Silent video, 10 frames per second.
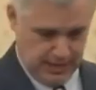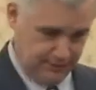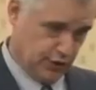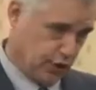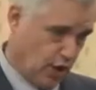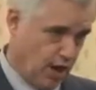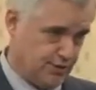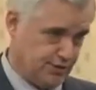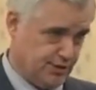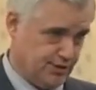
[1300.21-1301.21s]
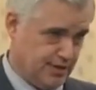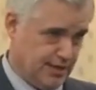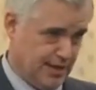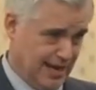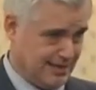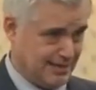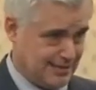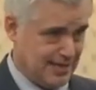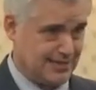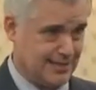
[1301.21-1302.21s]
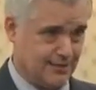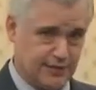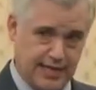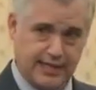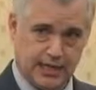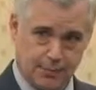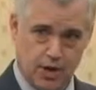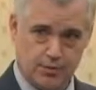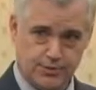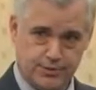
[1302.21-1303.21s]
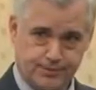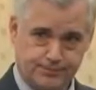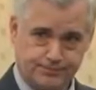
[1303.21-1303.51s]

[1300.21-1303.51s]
of the Causes and Necessity of Taking Up Arms.